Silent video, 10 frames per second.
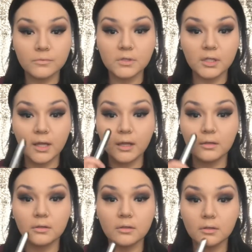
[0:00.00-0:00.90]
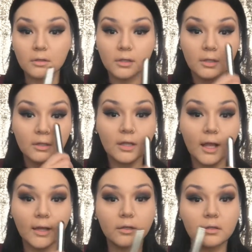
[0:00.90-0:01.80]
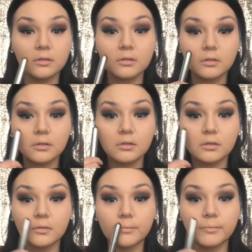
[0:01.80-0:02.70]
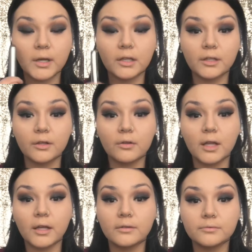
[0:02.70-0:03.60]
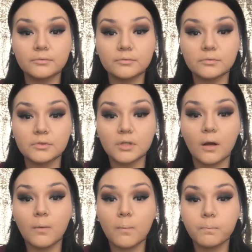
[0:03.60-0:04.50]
See that? Line, barely no line. So